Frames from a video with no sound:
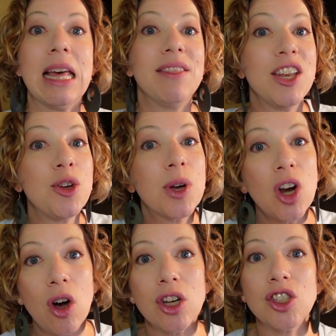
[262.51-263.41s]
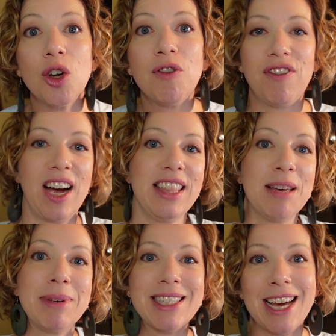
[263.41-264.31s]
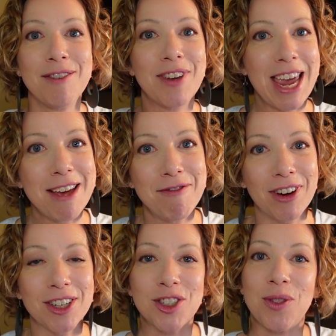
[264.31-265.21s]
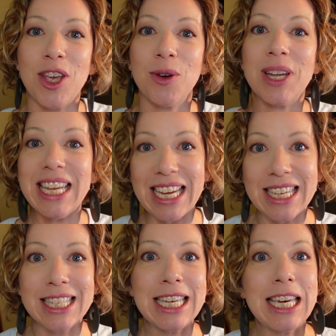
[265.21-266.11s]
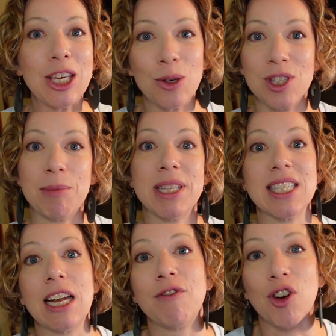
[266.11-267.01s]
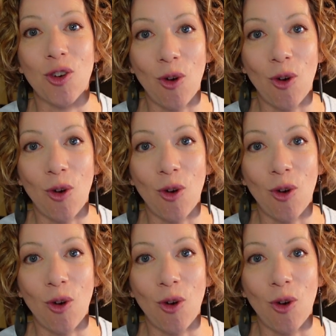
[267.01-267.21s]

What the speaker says: Then you can also find them inside of Canva so that you can easily use them inside of your